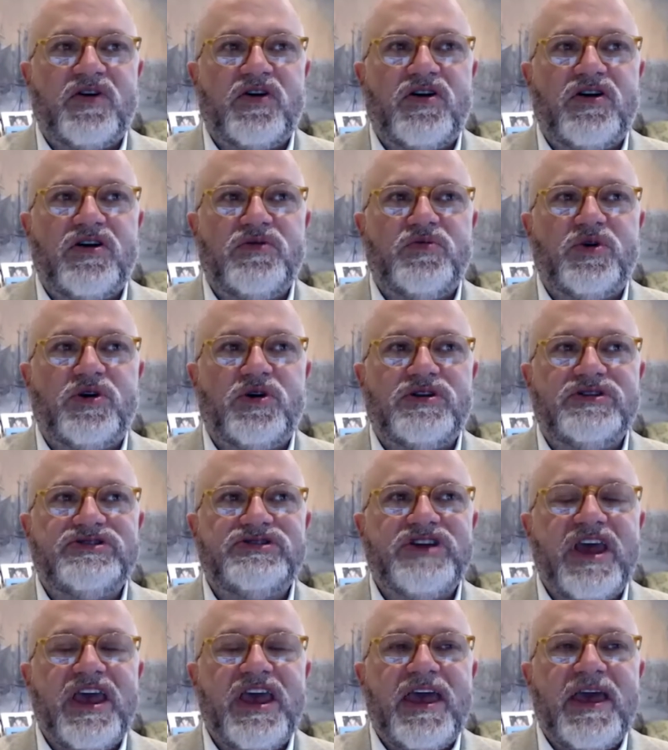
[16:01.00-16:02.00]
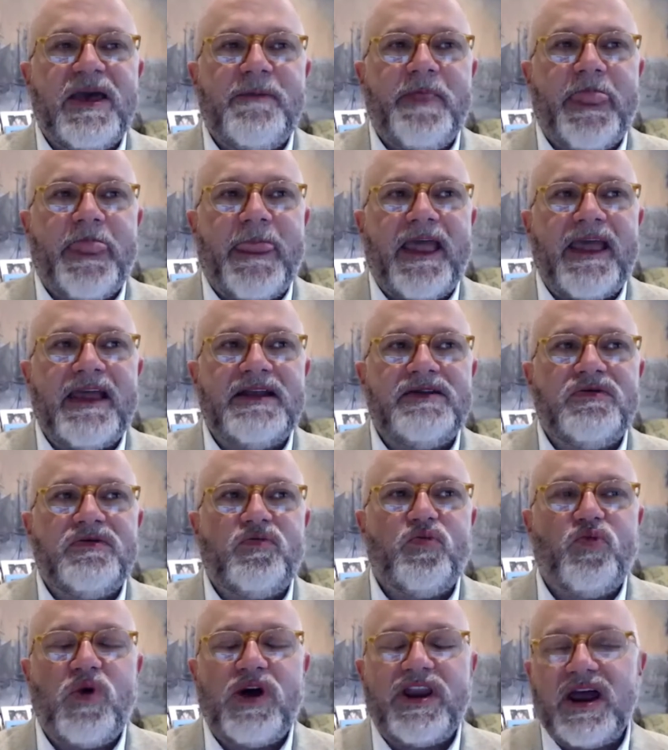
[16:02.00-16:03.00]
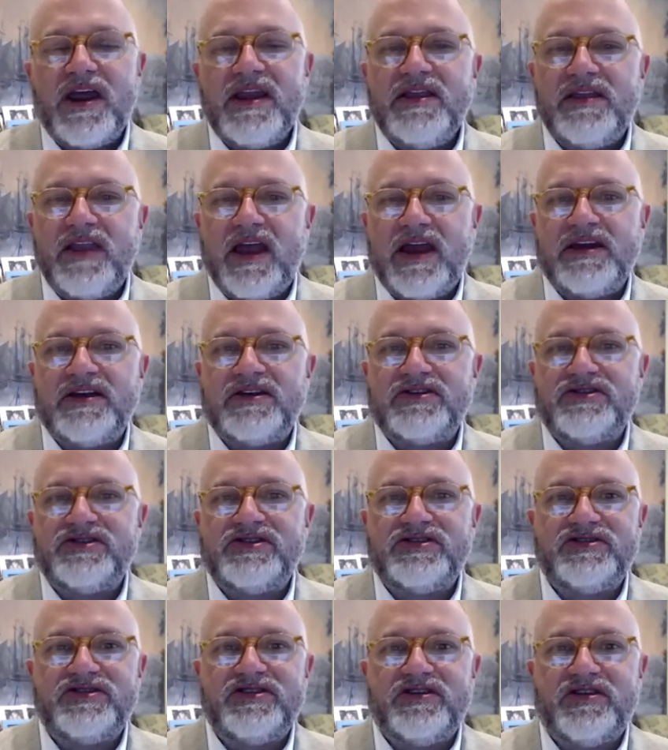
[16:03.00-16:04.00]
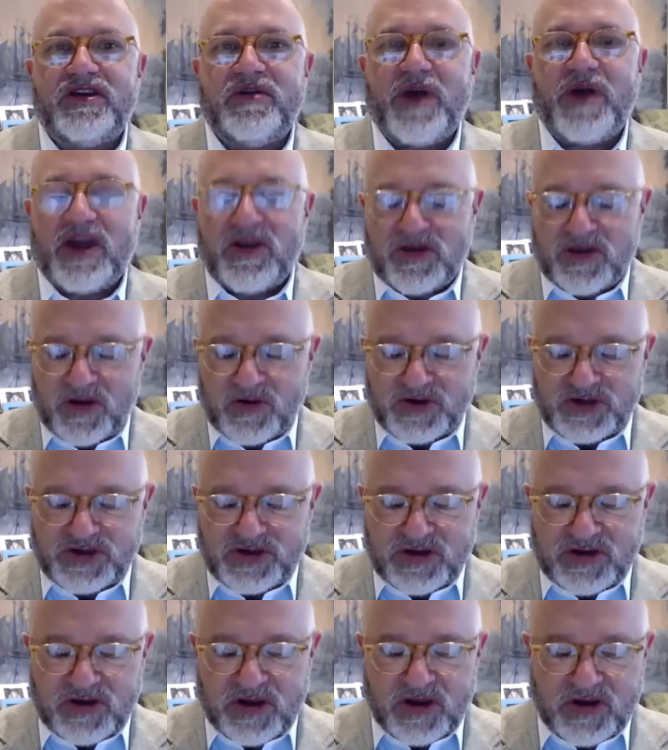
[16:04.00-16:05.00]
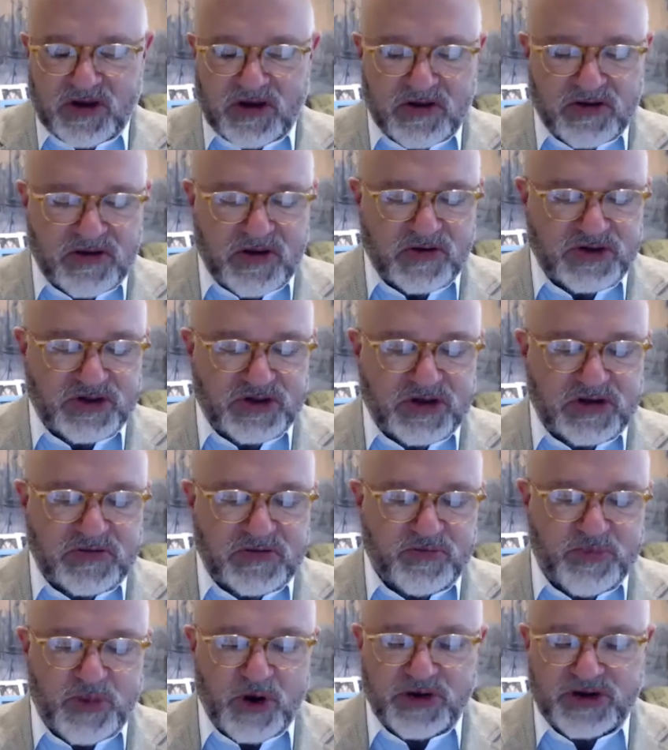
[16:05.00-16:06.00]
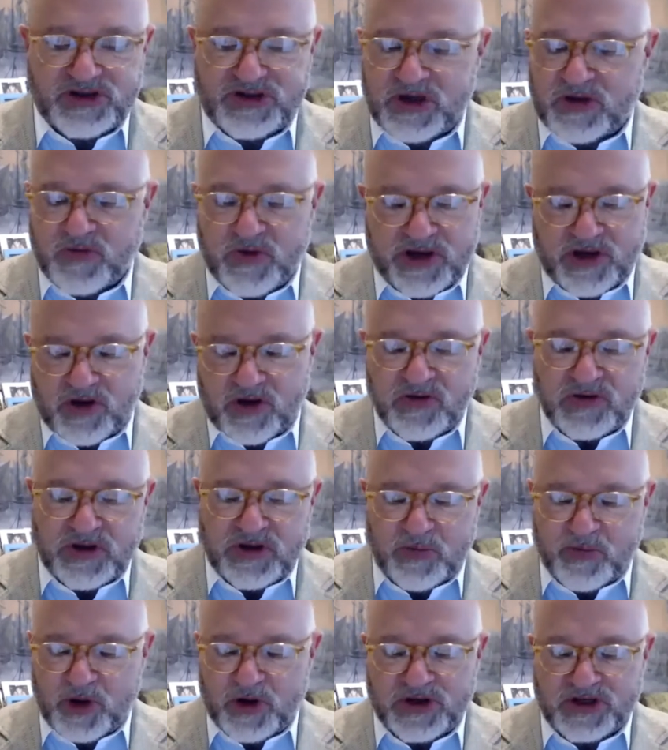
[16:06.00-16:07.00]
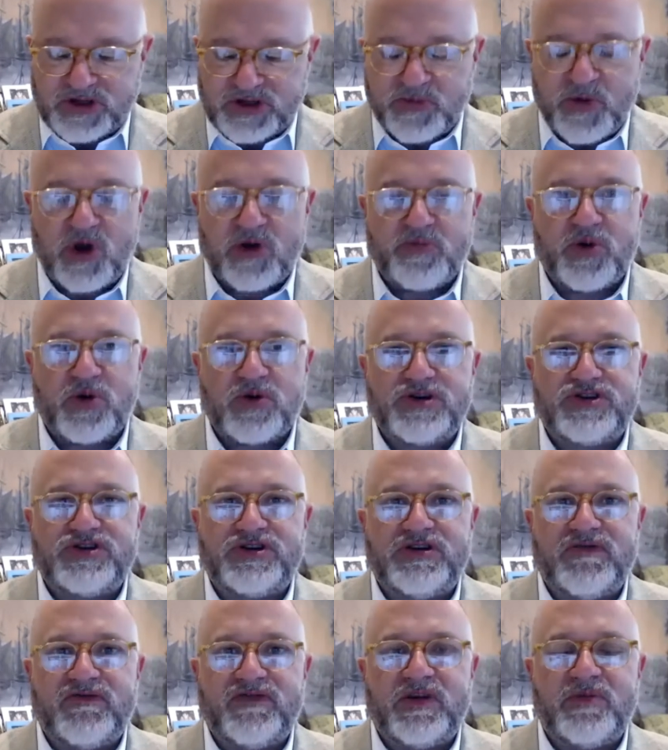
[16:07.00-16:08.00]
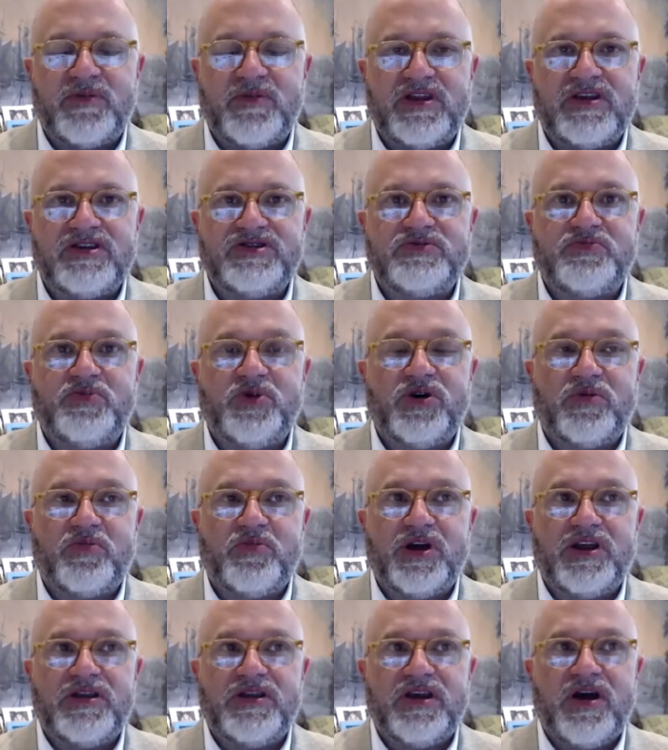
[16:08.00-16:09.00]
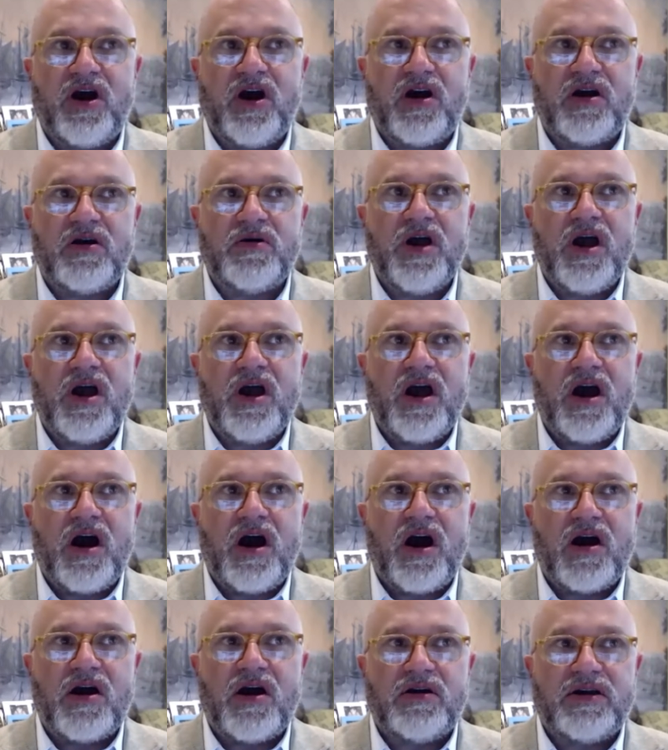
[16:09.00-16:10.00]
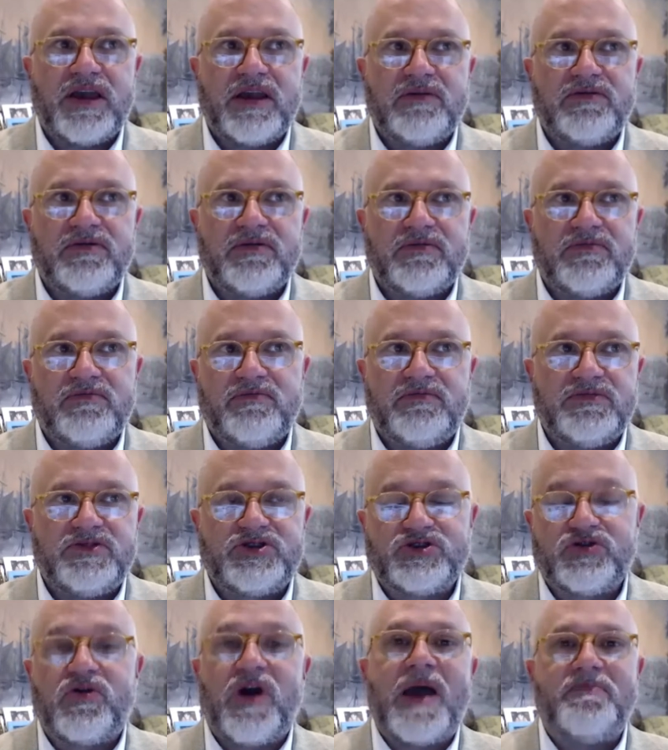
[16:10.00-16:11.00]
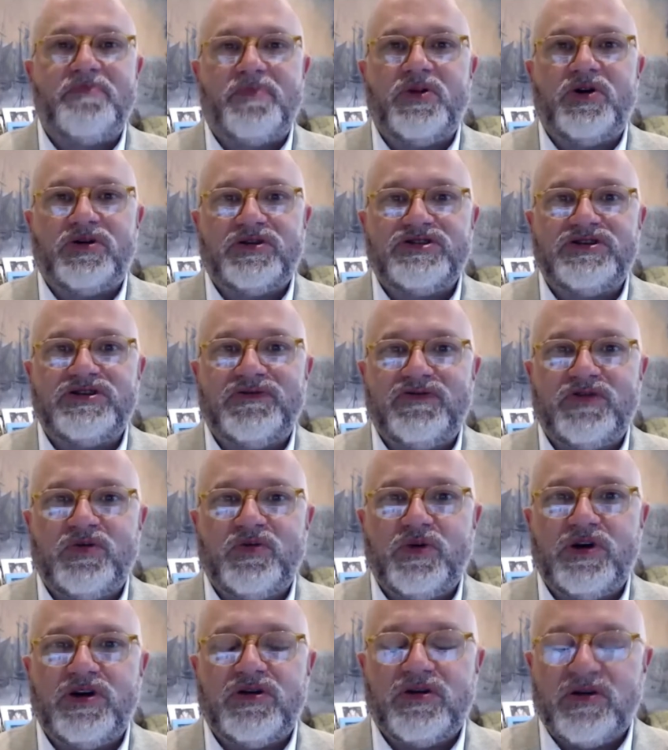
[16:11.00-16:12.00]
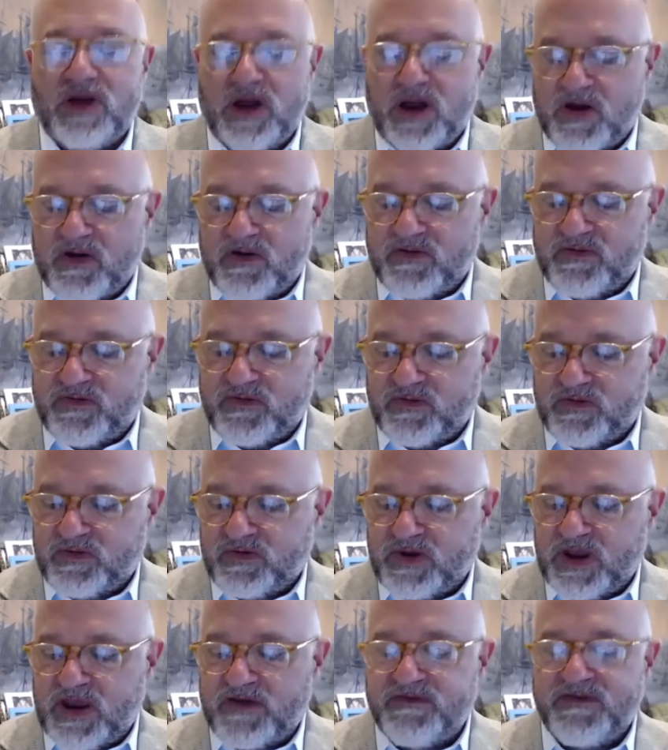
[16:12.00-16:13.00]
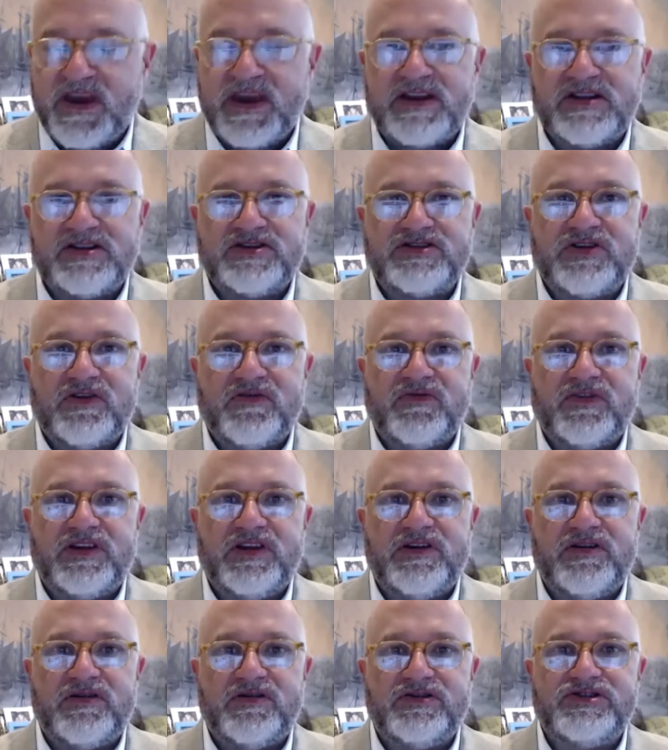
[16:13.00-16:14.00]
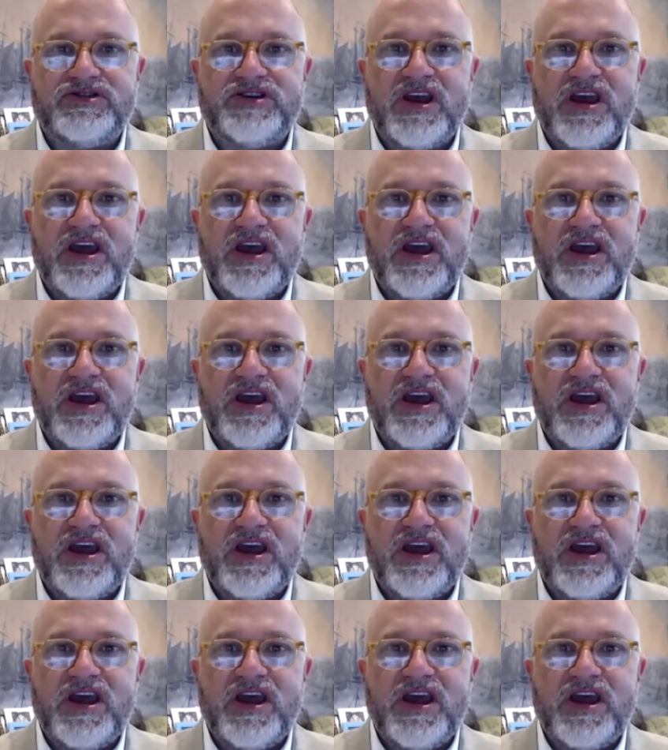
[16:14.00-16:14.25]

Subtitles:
onwards. And what I liked, Cécile, about those books, and we could only put a small portion of them in this book, but our scrapbooks, if you will, of events over the years,